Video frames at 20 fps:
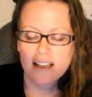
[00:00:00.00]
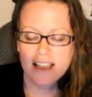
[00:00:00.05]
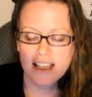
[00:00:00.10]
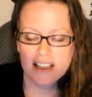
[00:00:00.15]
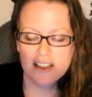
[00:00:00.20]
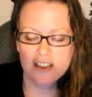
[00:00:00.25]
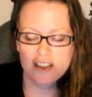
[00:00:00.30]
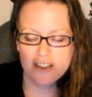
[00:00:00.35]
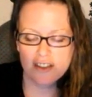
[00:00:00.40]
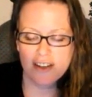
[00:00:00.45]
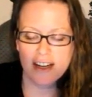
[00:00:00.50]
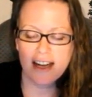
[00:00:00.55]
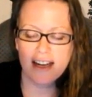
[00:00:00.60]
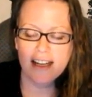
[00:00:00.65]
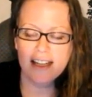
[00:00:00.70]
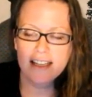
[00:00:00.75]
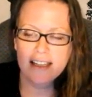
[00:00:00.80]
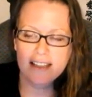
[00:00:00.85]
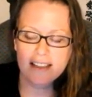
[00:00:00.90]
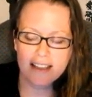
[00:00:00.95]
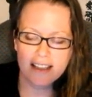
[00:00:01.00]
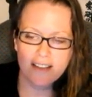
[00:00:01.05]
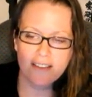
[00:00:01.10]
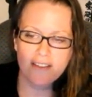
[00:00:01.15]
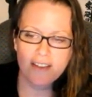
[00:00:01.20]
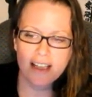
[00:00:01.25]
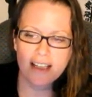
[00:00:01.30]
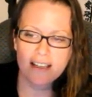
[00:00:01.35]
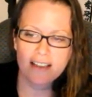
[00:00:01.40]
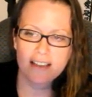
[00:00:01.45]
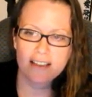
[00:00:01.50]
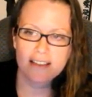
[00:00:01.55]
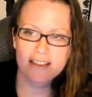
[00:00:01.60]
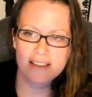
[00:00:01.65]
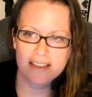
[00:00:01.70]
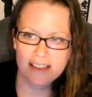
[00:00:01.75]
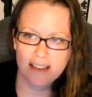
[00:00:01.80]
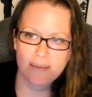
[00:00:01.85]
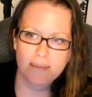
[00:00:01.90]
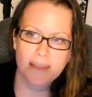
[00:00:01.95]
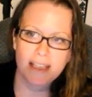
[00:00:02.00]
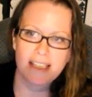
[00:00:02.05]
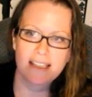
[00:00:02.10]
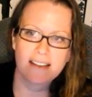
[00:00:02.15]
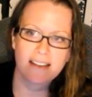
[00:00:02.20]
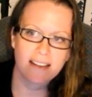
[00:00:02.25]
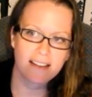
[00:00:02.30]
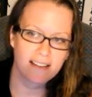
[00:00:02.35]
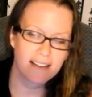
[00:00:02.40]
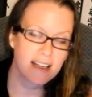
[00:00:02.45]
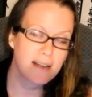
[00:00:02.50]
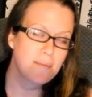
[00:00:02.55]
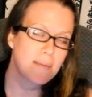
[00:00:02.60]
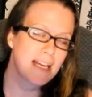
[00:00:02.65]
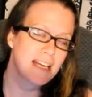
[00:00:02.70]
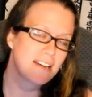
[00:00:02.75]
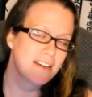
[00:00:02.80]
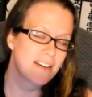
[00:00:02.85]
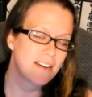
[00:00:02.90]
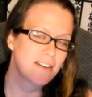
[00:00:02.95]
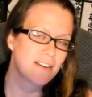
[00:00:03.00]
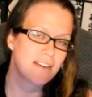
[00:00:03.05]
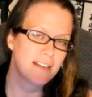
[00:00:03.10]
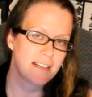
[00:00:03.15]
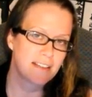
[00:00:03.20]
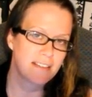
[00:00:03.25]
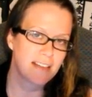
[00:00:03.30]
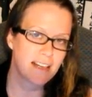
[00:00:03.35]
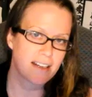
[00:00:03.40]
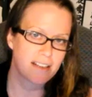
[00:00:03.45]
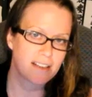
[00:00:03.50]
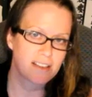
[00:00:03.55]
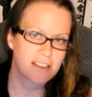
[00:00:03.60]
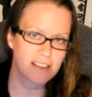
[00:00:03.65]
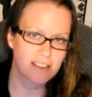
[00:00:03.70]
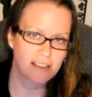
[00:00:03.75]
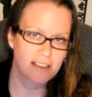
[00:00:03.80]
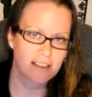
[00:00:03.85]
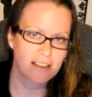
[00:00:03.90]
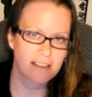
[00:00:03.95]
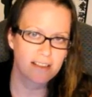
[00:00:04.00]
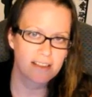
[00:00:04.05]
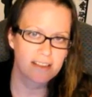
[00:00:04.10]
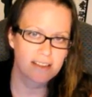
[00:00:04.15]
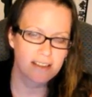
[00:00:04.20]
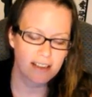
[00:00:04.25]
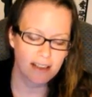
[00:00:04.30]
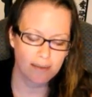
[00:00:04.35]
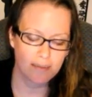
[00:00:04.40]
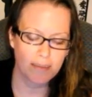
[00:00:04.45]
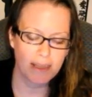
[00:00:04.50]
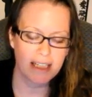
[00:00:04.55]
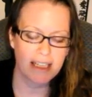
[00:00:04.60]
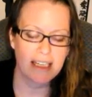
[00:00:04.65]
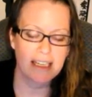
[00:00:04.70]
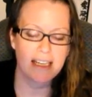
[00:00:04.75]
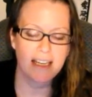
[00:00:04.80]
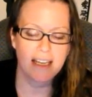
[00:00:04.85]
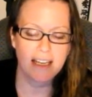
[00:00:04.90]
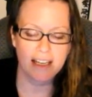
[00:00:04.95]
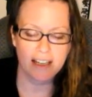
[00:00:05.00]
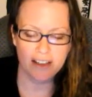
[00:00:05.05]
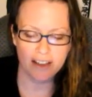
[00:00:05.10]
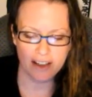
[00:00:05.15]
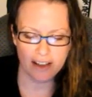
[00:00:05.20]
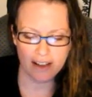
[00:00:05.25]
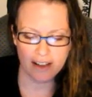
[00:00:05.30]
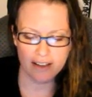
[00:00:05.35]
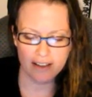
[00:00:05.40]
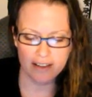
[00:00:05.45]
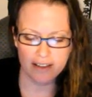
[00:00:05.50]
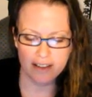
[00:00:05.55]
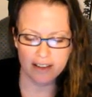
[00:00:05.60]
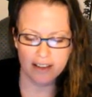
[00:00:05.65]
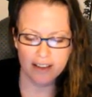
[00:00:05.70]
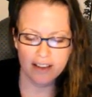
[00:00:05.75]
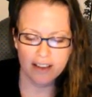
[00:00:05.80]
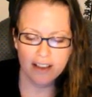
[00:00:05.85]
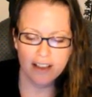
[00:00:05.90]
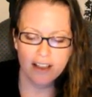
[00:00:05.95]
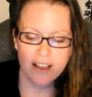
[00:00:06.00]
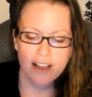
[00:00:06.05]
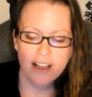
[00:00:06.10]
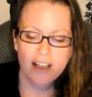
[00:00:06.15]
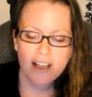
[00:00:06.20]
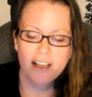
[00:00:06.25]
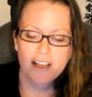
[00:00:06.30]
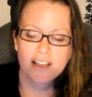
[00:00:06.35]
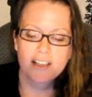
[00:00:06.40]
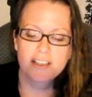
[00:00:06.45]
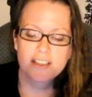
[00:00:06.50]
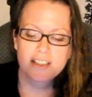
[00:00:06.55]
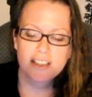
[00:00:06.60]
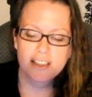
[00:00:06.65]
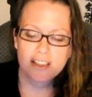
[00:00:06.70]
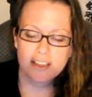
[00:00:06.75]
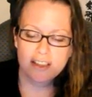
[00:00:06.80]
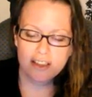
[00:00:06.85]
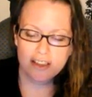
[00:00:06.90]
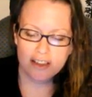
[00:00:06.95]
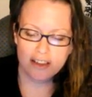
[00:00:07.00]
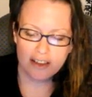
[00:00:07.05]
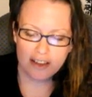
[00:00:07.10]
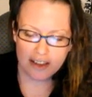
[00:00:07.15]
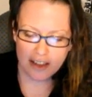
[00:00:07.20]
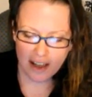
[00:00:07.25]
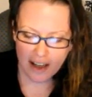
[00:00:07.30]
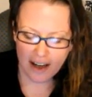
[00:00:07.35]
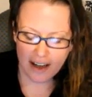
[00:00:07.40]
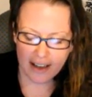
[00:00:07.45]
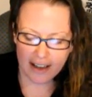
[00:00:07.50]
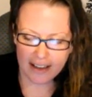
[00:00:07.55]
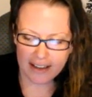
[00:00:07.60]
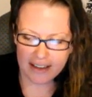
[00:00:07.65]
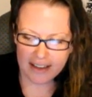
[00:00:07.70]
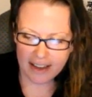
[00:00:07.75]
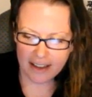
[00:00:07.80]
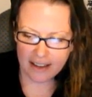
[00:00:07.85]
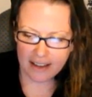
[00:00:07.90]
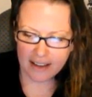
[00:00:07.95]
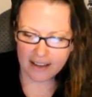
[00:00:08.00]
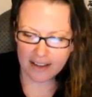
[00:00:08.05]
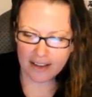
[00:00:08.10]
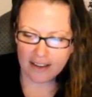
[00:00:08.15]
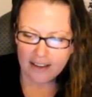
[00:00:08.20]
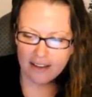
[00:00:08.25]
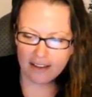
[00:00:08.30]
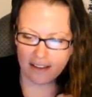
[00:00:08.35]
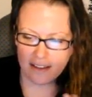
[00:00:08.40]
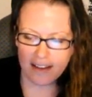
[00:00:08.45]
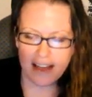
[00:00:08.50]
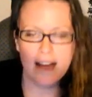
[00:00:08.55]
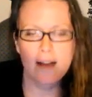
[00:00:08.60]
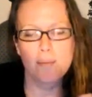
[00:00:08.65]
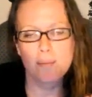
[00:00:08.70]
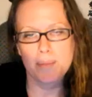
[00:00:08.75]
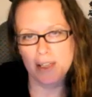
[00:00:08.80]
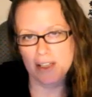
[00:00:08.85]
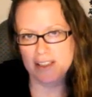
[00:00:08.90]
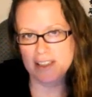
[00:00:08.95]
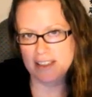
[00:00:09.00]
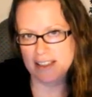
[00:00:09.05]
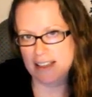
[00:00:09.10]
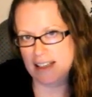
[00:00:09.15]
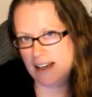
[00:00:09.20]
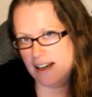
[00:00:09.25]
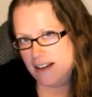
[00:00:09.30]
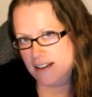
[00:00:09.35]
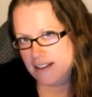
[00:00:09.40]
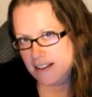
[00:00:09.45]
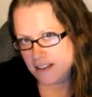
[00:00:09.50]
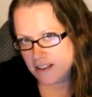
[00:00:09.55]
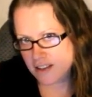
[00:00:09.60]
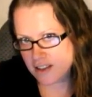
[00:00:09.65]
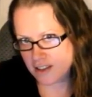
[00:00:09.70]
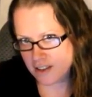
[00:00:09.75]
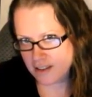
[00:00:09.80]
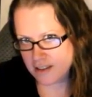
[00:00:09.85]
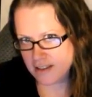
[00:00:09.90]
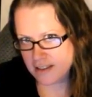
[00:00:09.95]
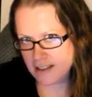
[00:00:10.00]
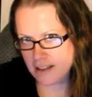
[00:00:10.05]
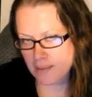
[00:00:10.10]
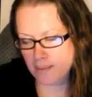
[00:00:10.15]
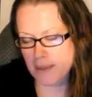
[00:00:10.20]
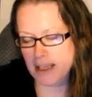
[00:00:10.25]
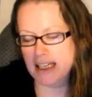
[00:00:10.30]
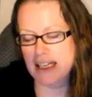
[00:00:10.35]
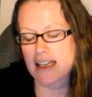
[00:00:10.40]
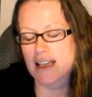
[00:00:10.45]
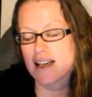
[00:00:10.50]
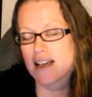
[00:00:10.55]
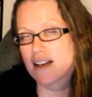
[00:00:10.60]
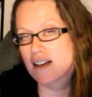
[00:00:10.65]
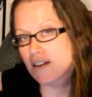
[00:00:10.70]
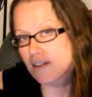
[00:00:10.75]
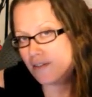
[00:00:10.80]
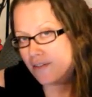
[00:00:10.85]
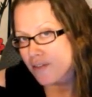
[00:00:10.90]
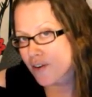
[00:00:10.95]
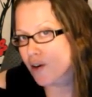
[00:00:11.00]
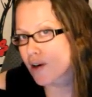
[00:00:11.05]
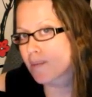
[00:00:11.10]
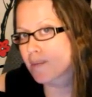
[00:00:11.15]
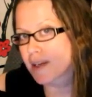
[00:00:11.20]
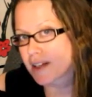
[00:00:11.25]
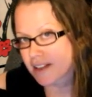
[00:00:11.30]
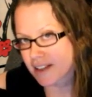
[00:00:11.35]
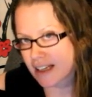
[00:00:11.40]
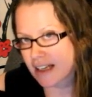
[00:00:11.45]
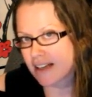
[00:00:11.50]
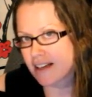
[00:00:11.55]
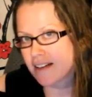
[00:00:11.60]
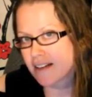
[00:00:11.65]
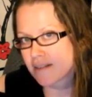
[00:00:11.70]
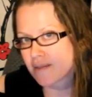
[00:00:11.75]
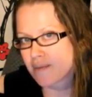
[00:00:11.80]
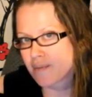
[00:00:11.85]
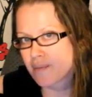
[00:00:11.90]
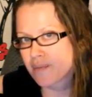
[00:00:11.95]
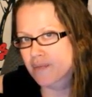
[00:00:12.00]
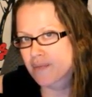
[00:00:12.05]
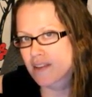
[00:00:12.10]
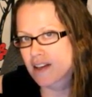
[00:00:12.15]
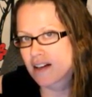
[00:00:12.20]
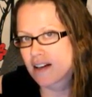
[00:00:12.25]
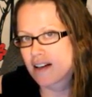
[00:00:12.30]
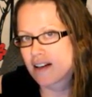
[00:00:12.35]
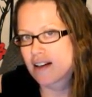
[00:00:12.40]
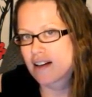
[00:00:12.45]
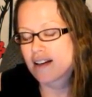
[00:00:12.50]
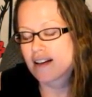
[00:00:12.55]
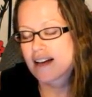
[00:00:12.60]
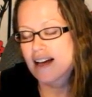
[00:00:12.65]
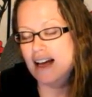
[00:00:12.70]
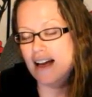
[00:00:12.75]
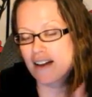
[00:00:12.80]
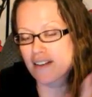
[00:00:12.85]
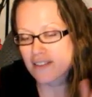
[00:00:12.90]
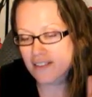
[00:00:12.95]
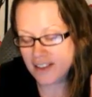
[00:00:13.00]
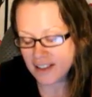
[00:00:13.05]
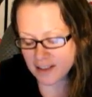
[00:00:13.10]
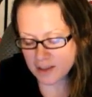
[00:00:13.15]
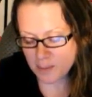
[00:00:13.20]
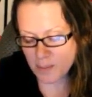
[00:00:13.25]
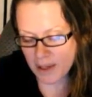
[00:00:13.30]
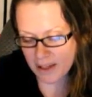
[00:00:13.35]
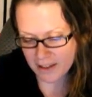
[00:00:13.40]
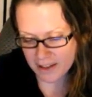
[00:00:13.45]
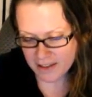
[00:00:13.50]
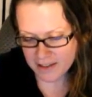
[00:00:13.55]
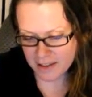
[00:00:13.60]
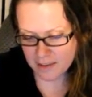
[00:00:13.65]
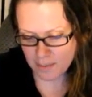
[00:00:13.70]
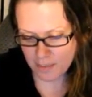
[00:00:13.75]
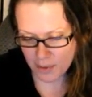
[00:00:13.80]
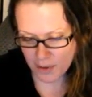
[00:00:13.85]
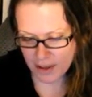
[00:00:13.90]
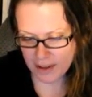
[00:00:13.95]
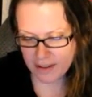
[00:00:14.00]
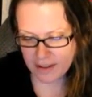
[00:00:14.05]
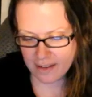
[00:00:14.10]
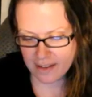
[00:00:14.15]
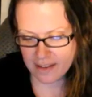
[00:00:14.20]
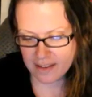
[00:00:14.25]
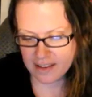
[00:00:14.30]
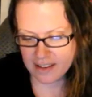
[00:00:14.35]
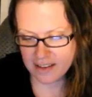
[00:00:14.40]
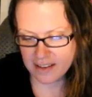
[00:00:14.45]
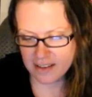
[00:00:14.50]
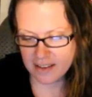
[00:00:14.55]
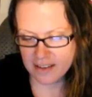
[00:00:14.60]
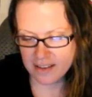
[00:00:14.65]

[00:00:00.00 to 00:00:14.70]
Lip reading: can try giving somebody that they may know in that insurance company a call to talk to that person at the insurance company informally. And this part is important.